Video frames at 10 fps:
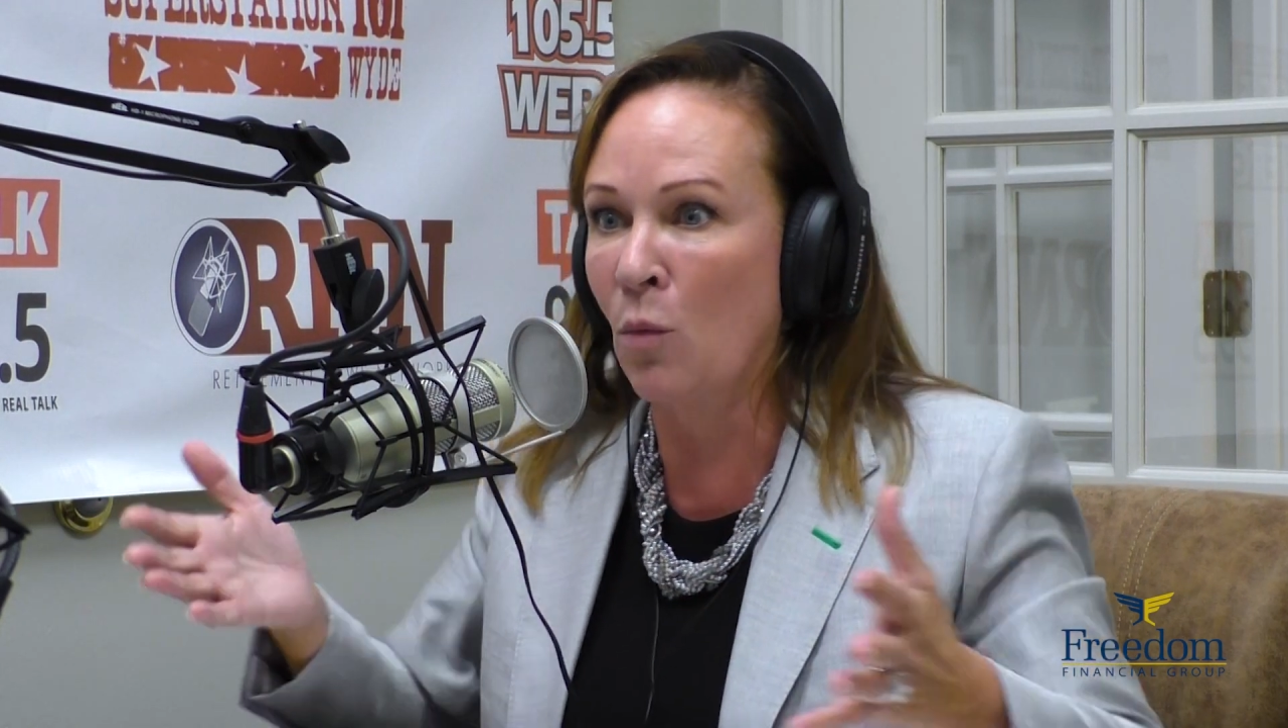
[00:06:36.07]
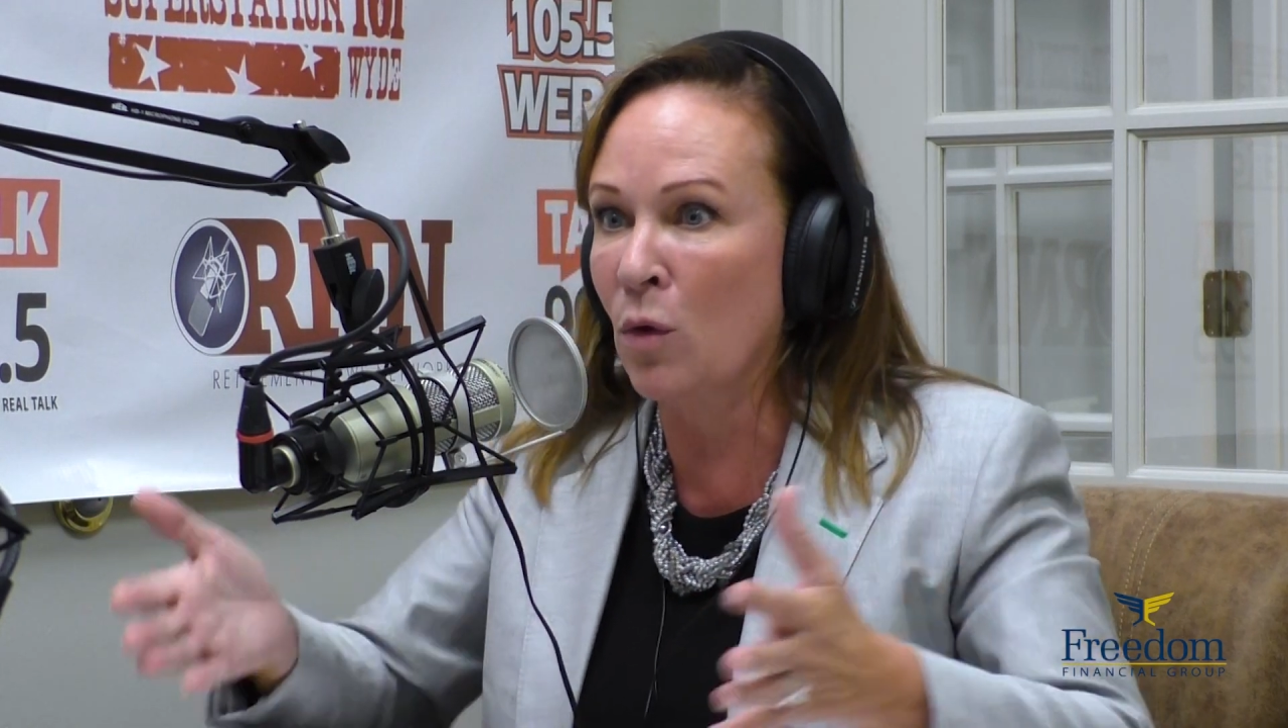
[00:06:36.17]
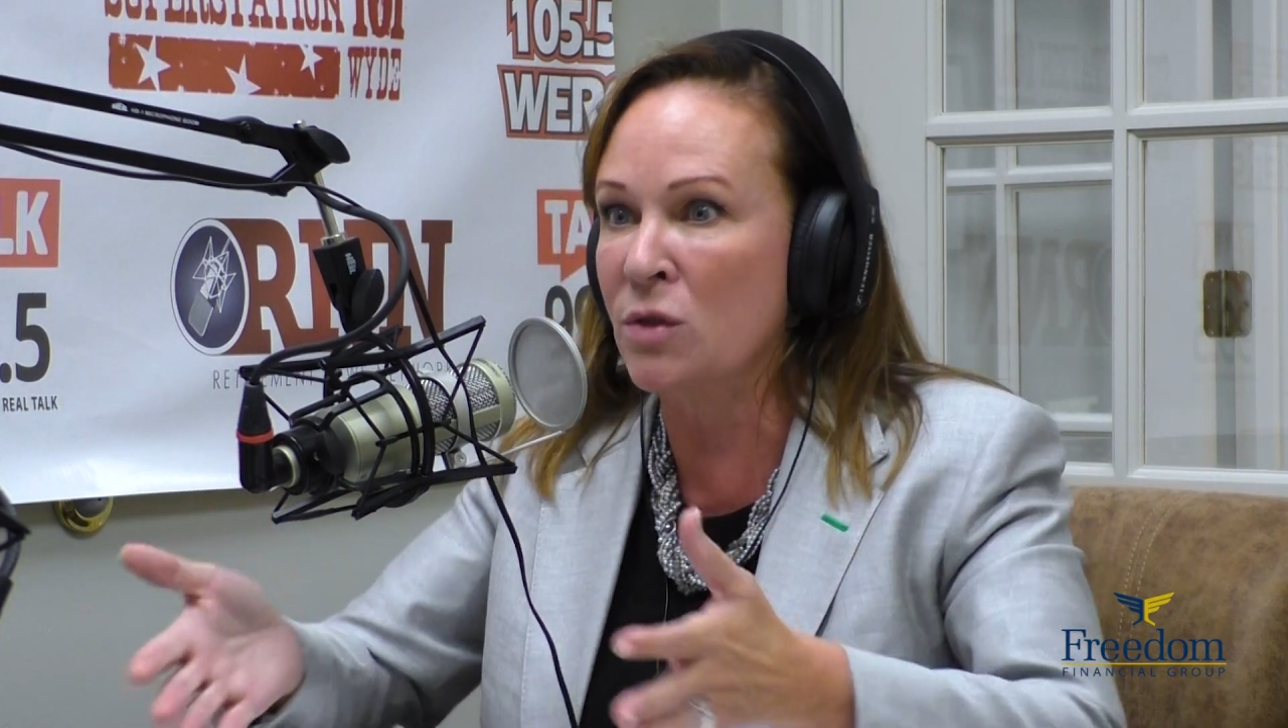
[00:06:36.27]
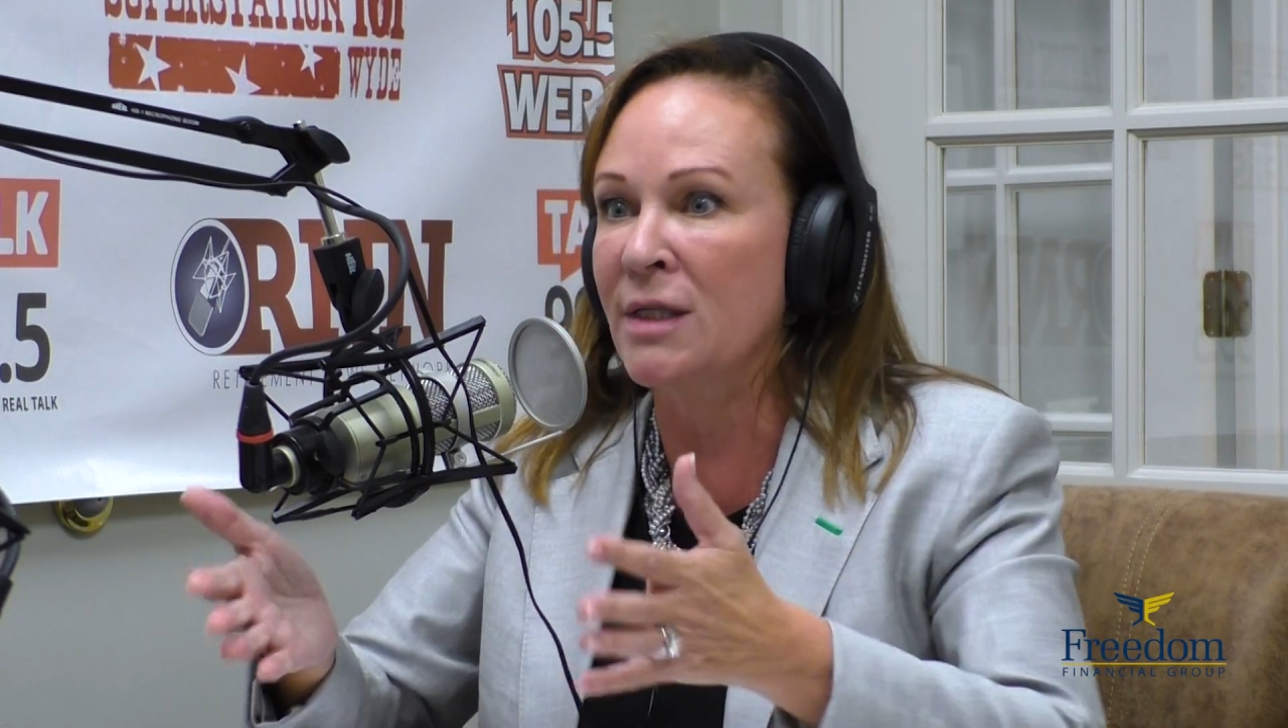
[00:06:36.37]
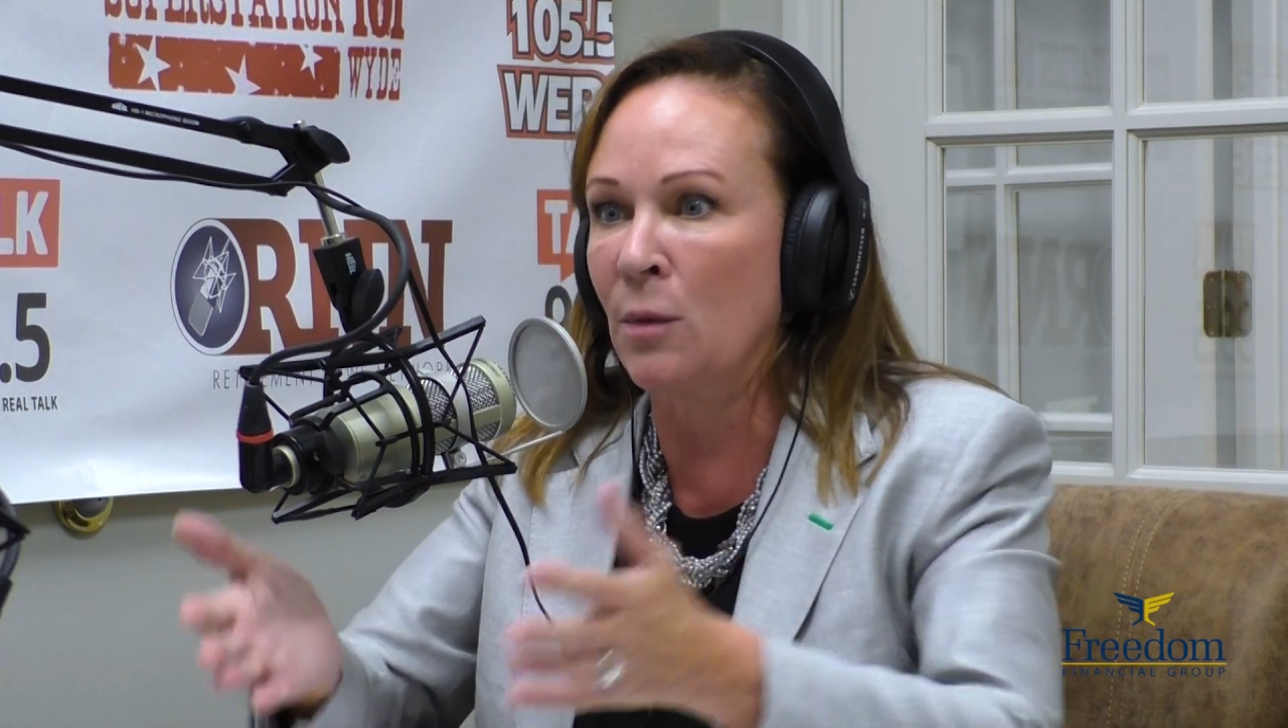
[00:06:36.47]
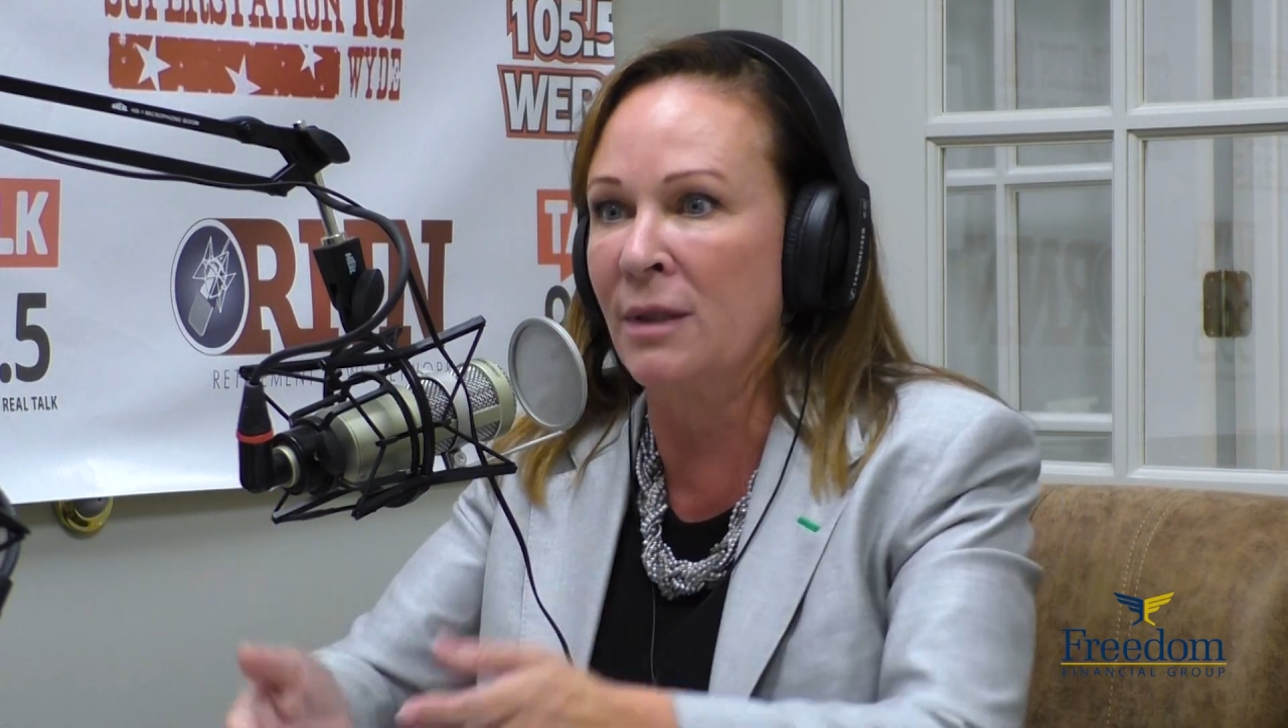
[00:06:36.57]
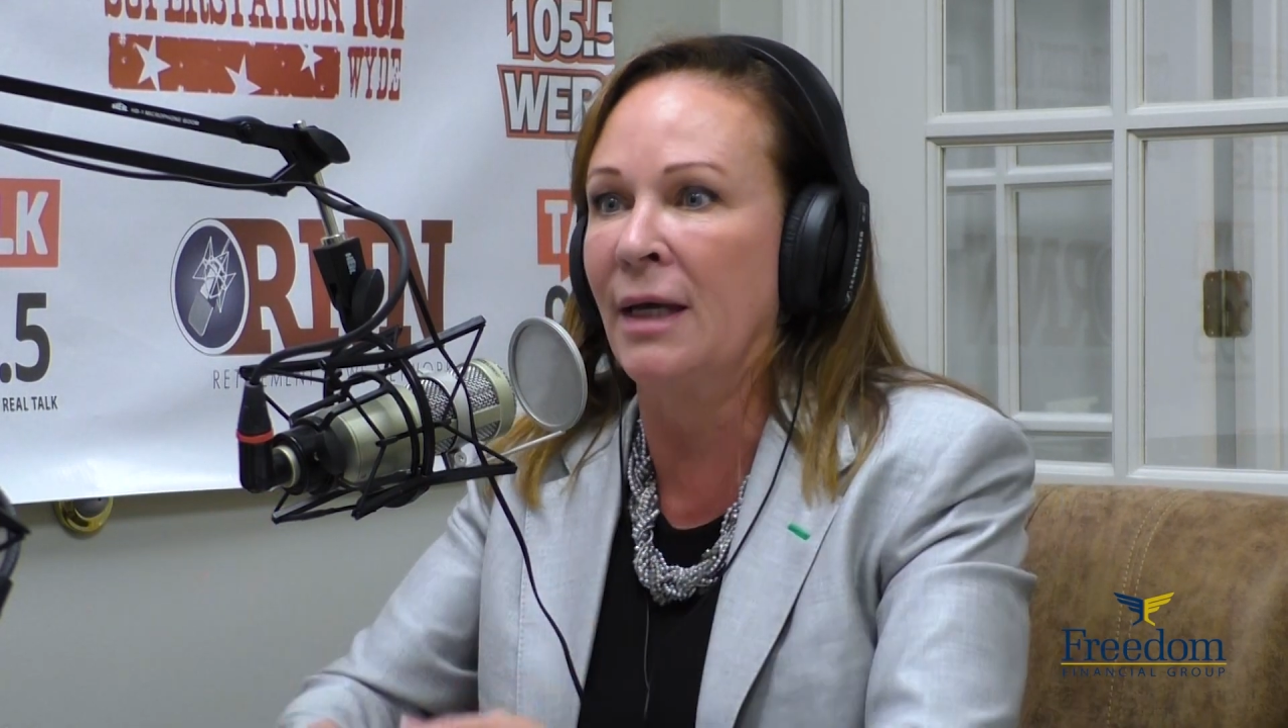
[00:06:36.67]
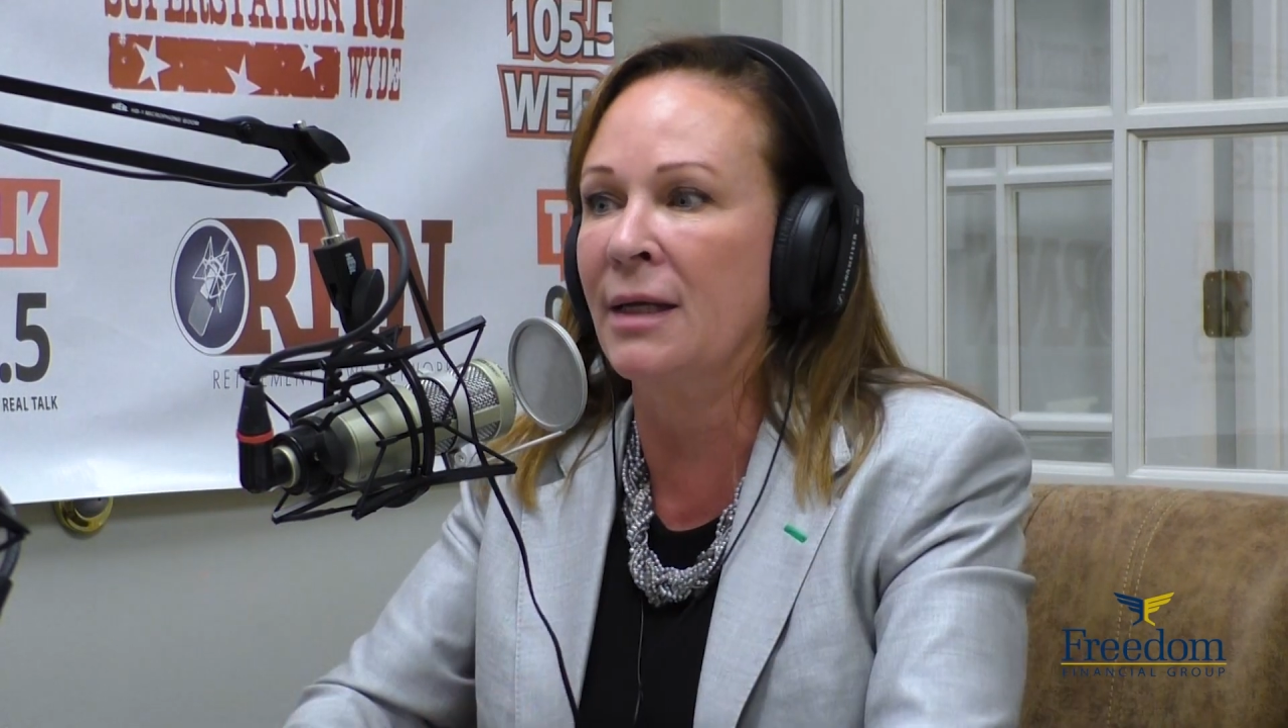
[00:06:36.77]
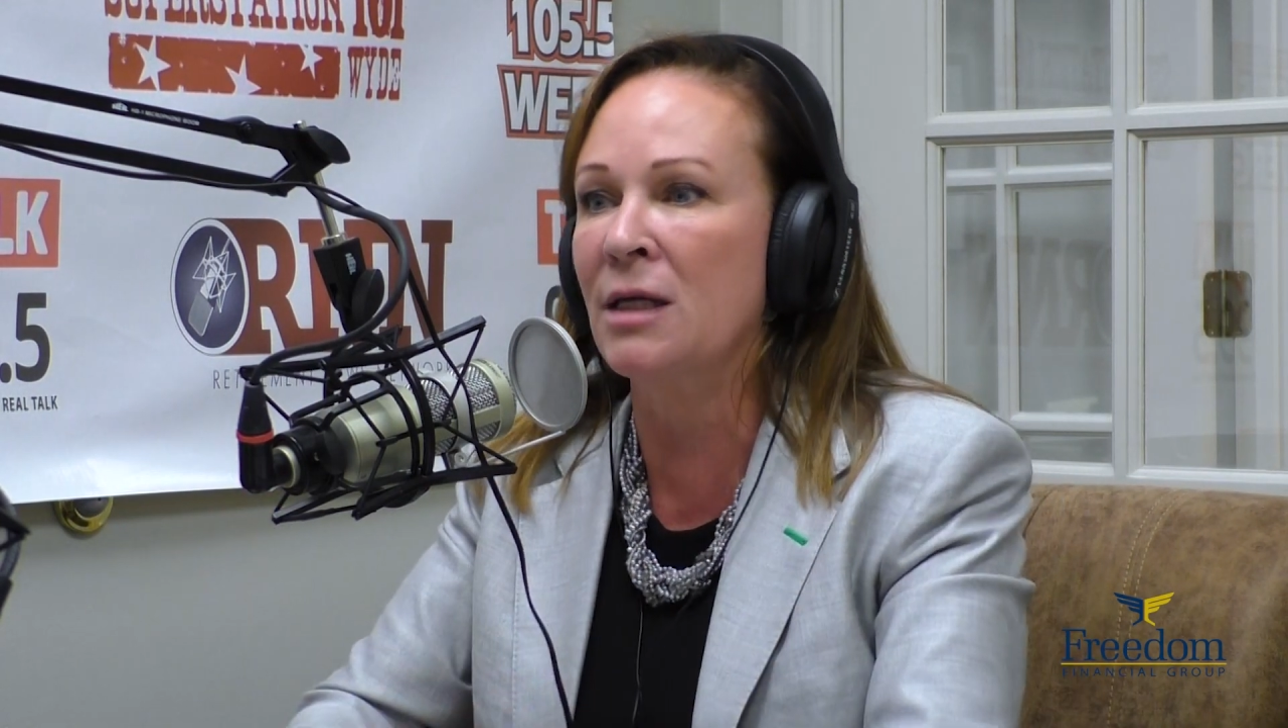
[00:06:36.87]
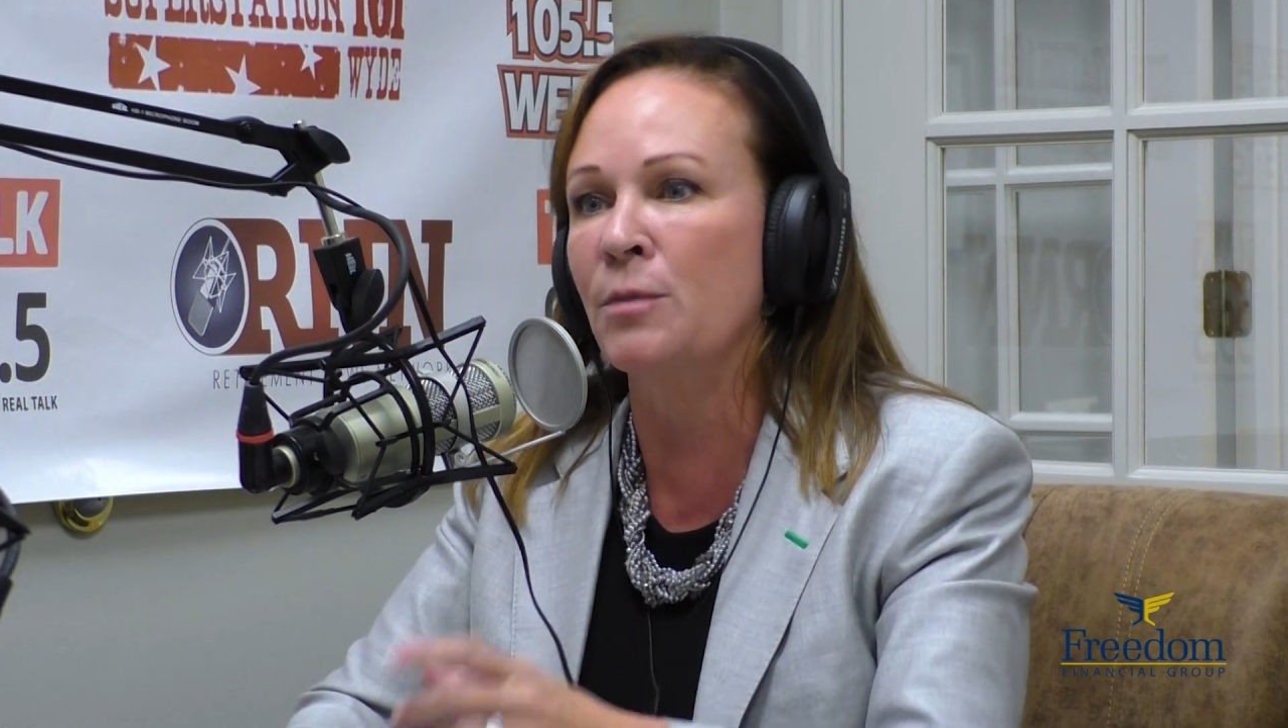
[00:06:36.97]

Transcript: We'll see what that is,